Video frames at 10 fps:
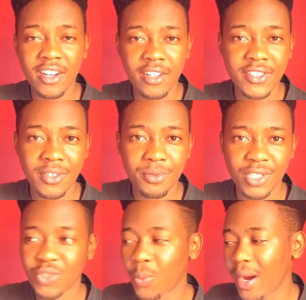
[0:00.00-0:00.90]
these girls are
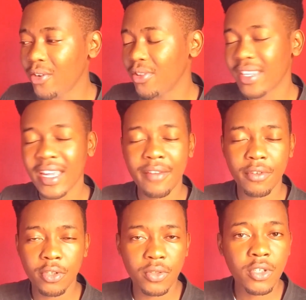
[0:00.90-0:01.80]
rich, why don't they
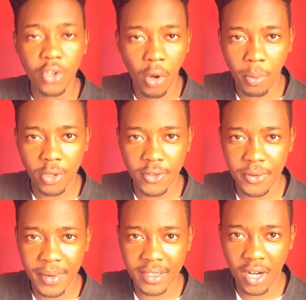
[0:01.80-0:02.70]
ever look normal
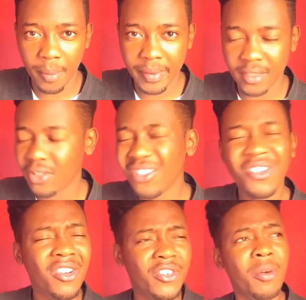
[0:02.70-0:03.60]
on the red carpet?
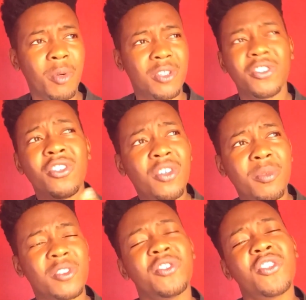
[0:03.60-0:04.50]
Not
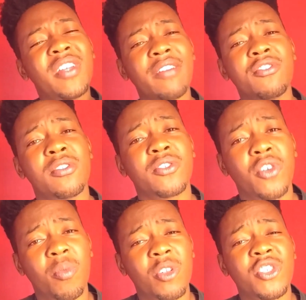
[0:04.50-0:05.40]
normal, you don't have to
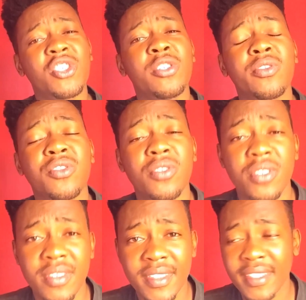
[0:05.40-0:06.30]
look normal, just look good.